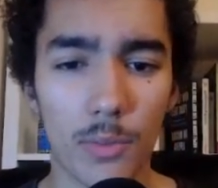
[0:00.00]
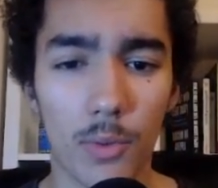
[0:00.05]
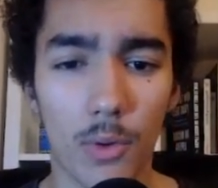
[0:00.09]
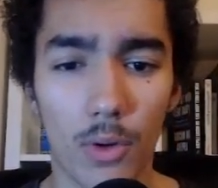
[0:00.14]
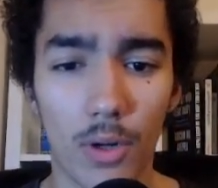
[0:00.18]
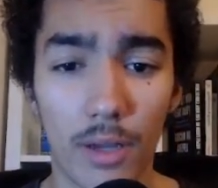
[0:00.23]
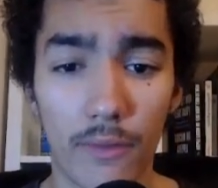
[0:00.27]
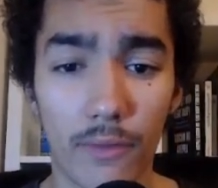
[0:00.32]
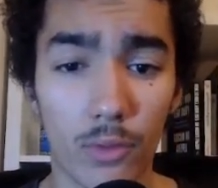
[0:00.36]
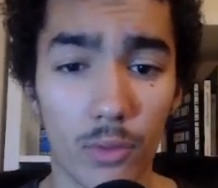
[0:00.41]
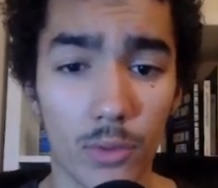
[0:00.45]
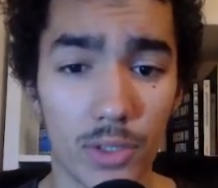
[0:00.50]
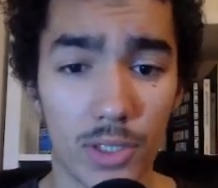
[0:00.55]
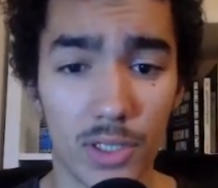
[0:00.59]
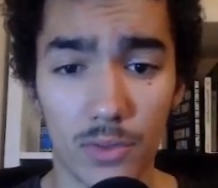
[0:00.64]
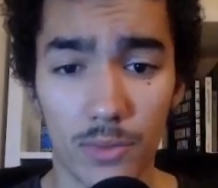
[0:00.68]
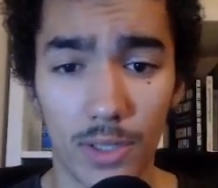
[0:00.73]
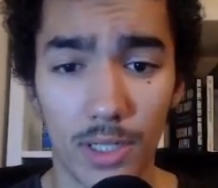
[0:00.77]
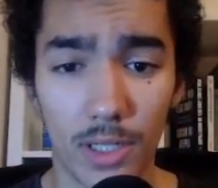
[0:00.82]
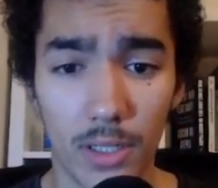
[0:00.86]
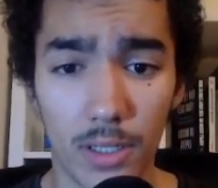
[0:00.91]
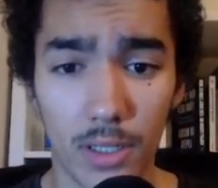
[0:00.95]
level, which
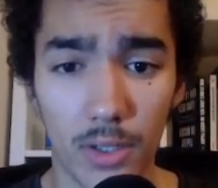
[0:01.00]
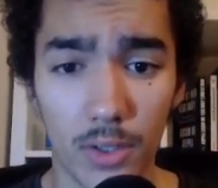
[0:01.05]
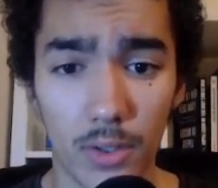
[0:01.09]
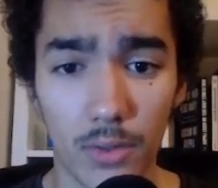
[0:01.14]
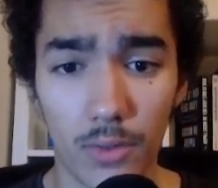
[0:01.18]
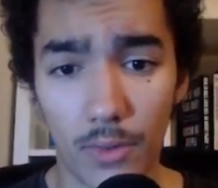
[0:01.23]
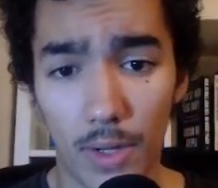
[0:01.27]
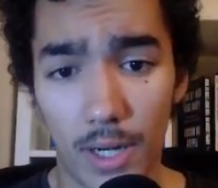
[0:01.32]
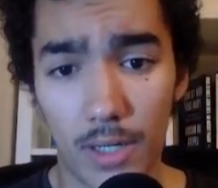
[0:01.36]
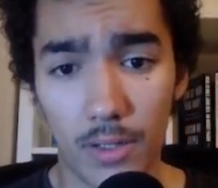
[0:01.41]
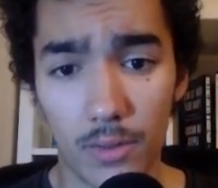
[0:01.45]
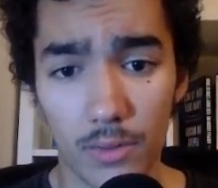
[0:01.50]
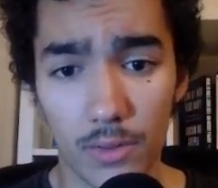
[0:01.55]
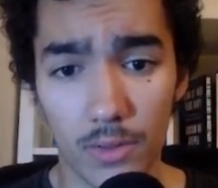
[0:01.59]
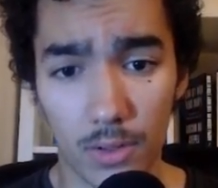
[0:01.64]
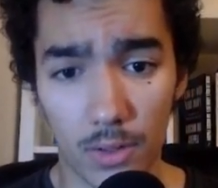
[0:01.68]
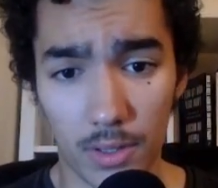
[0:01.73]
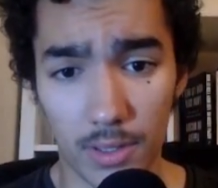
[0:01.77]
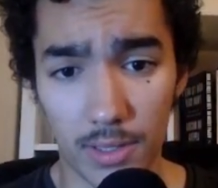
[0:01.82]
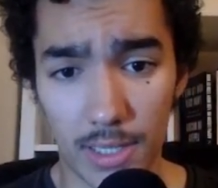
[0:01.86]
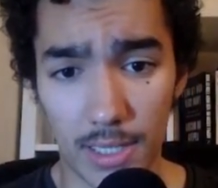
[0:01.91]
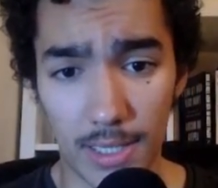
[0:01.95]
is really good, great news,
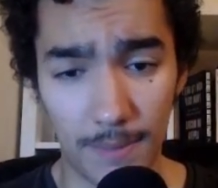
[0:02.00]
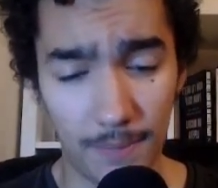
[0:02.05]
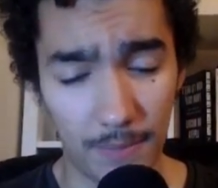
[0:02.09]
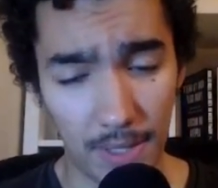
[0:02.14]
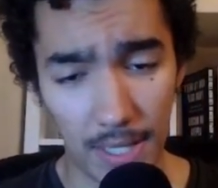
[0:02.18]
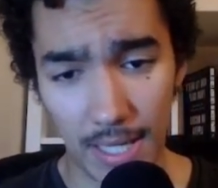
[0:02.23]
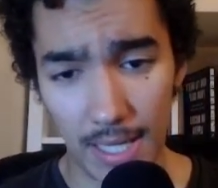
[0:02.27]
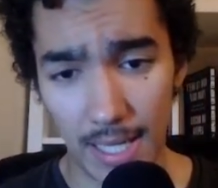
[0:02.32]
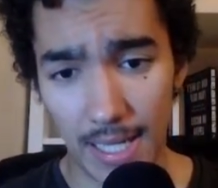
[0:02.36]
honestly.